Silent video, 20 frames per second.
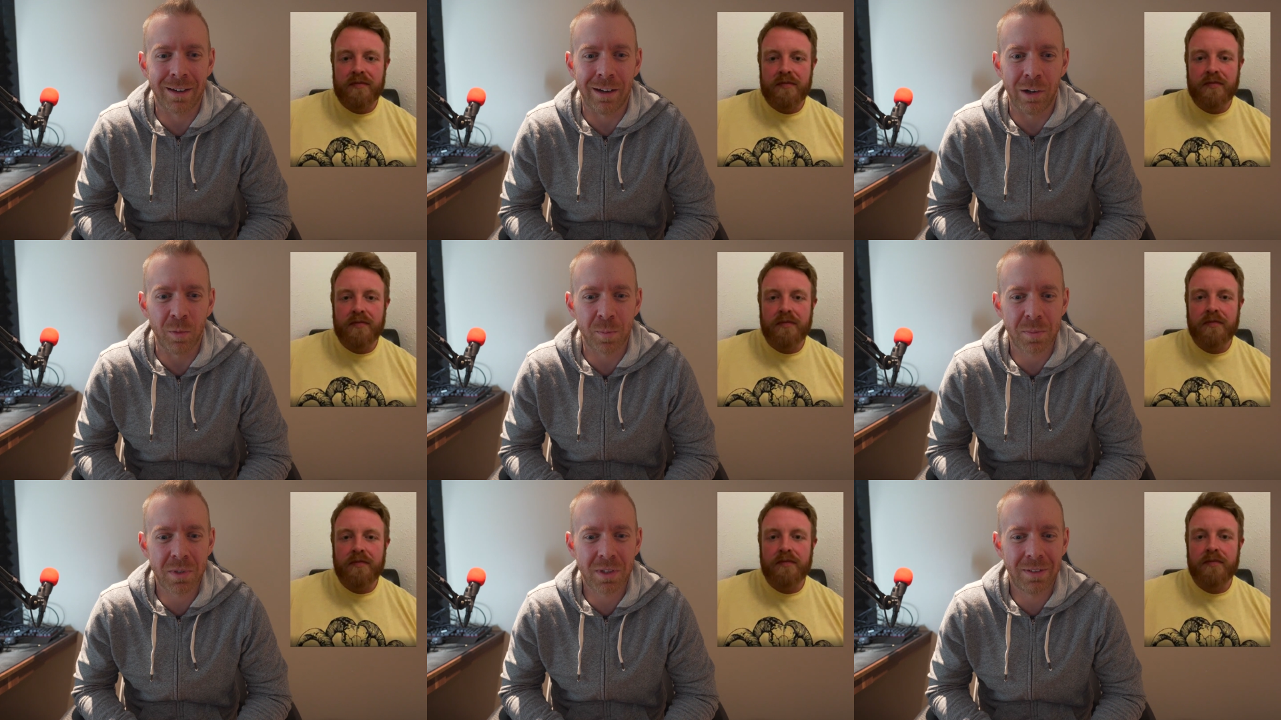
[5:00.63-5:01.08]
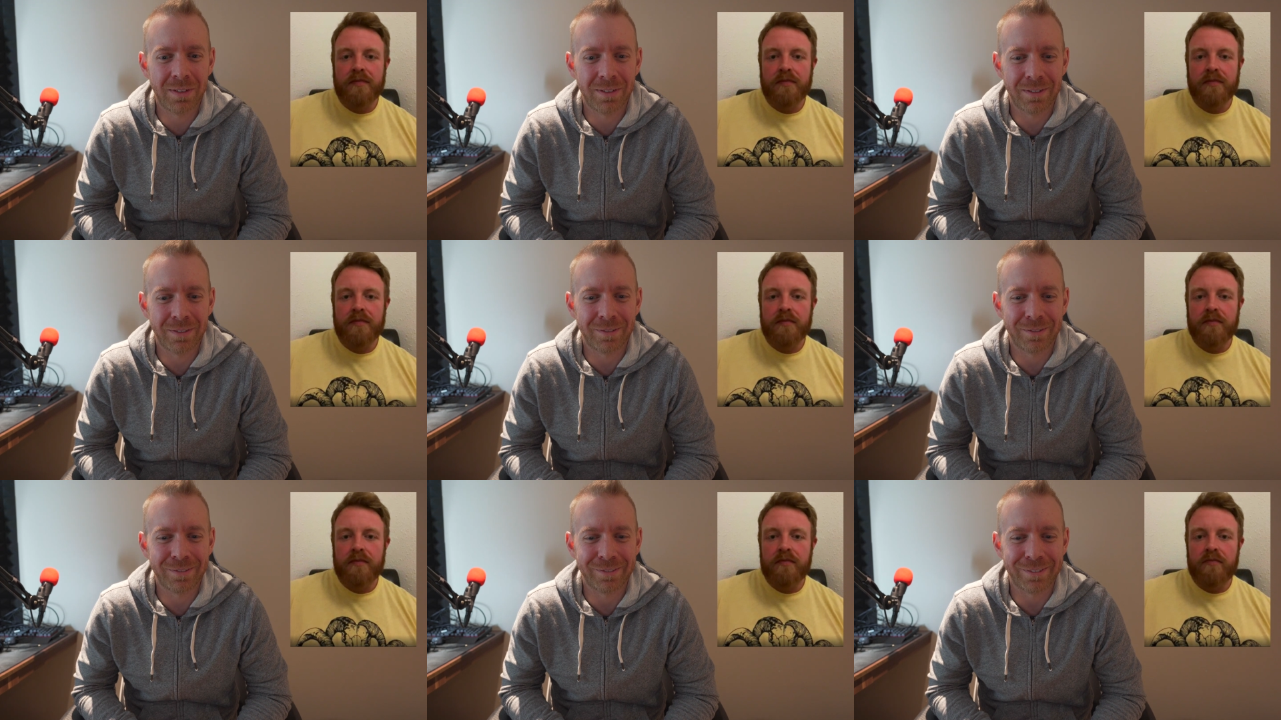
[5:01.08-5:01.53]
Speaker 1: helps
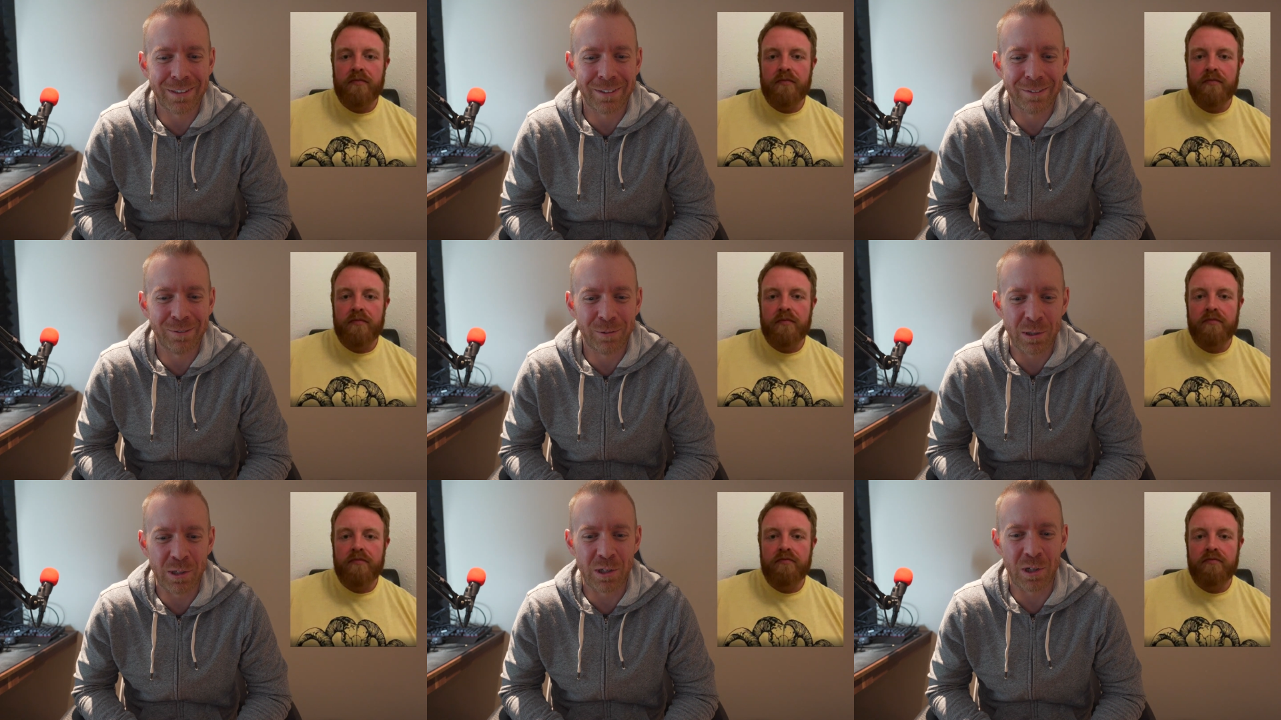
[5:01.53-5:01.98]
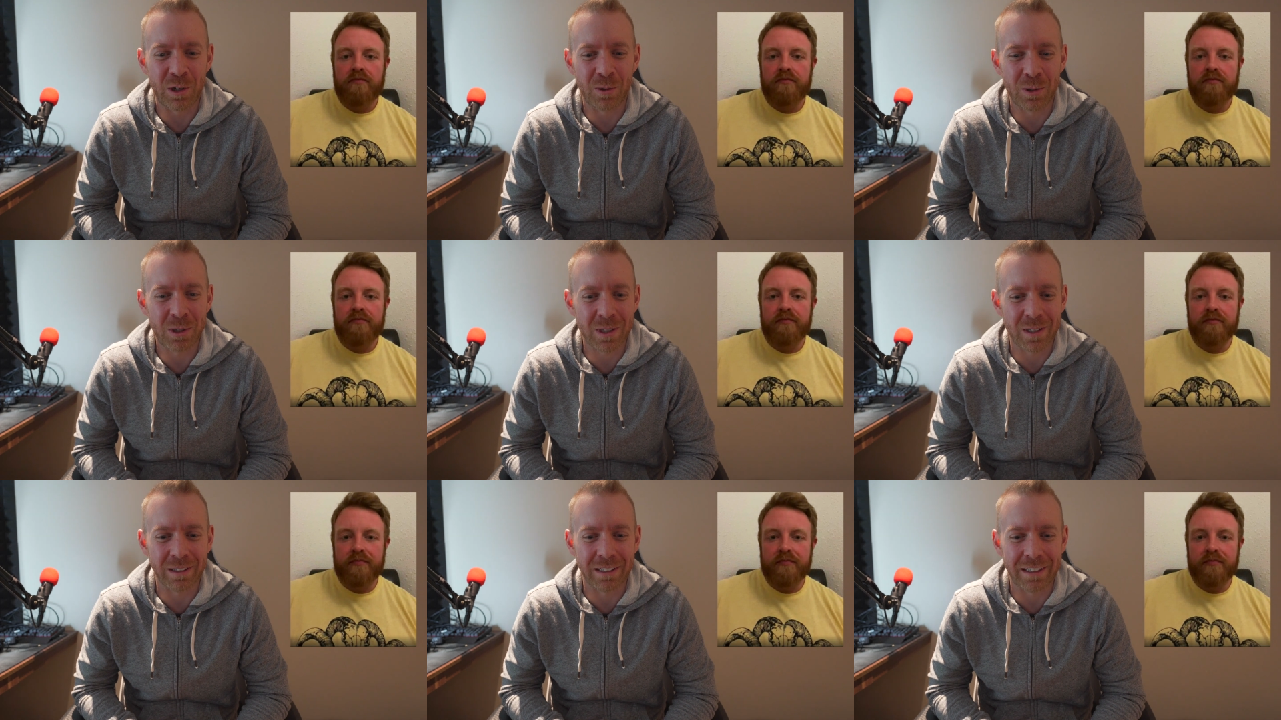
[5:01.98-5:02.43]

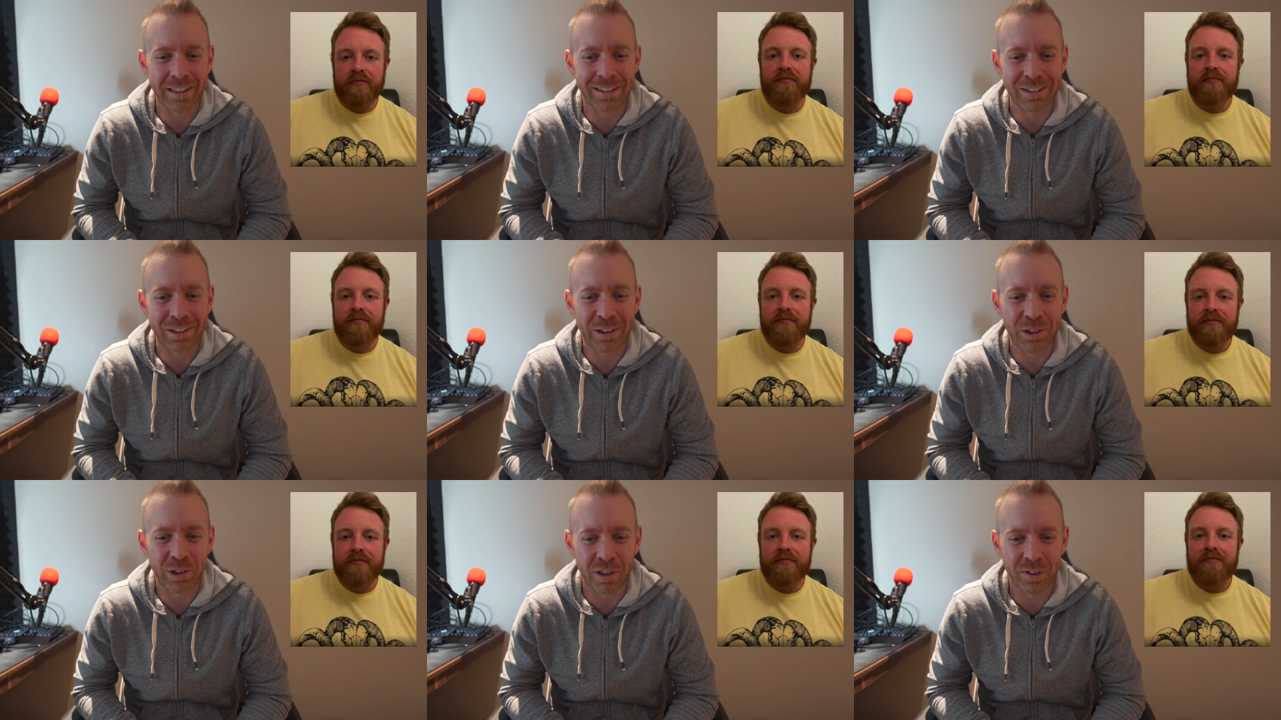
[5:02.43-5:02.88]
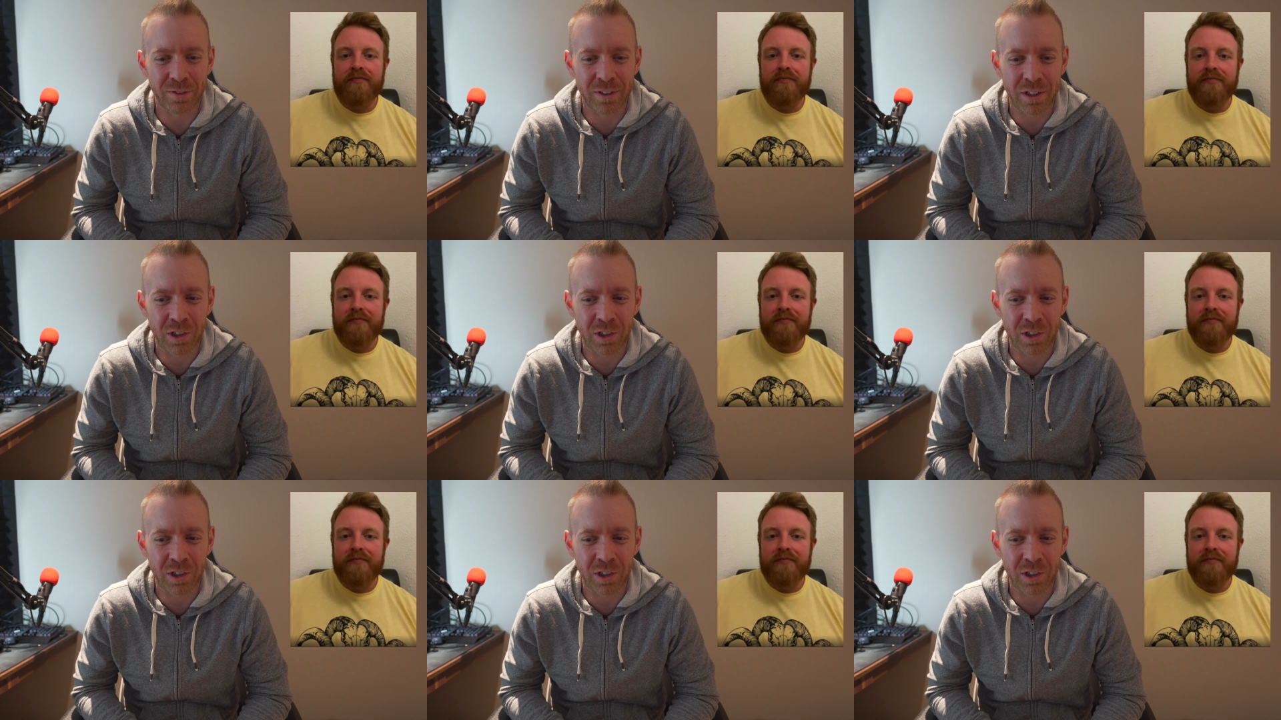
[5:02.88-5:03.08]
reduce the likelihood of